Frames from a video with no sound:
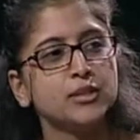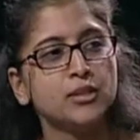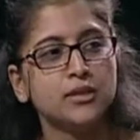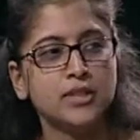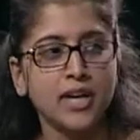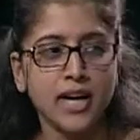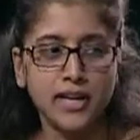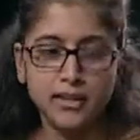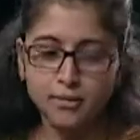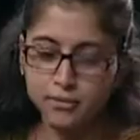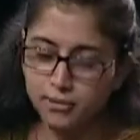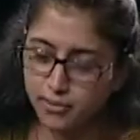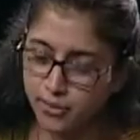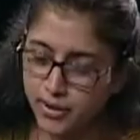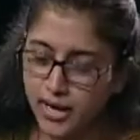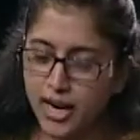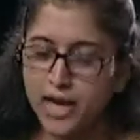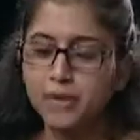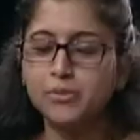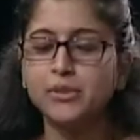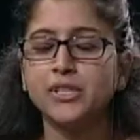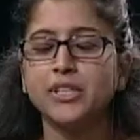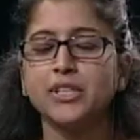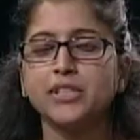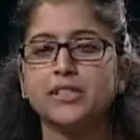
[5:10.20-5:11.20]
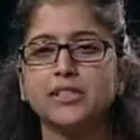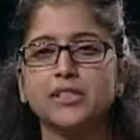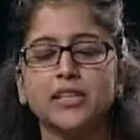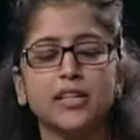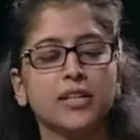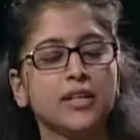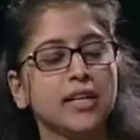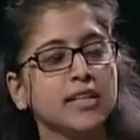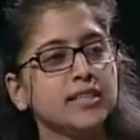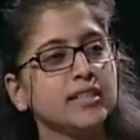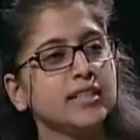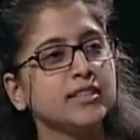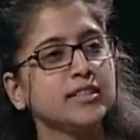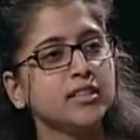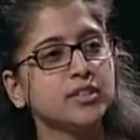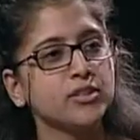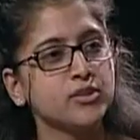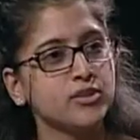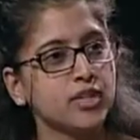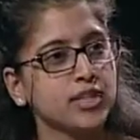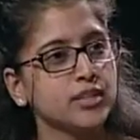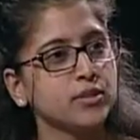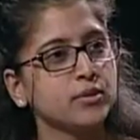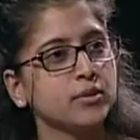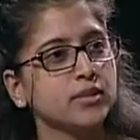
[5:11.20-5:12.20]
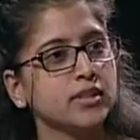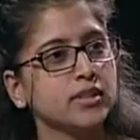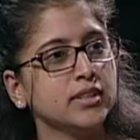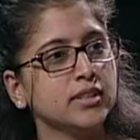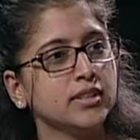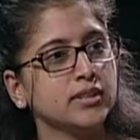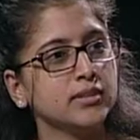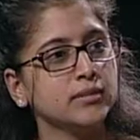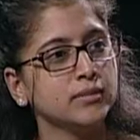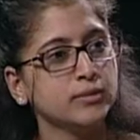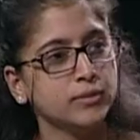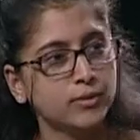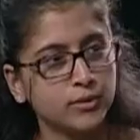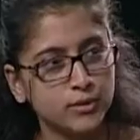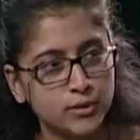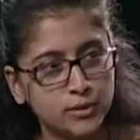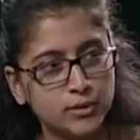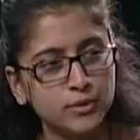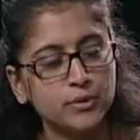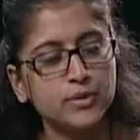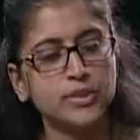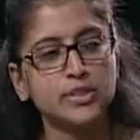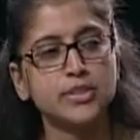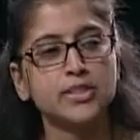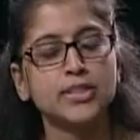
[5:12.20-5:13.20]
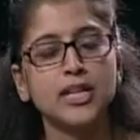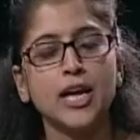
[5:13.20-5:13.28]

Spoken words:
So that perhaps is increasing the stress on the students.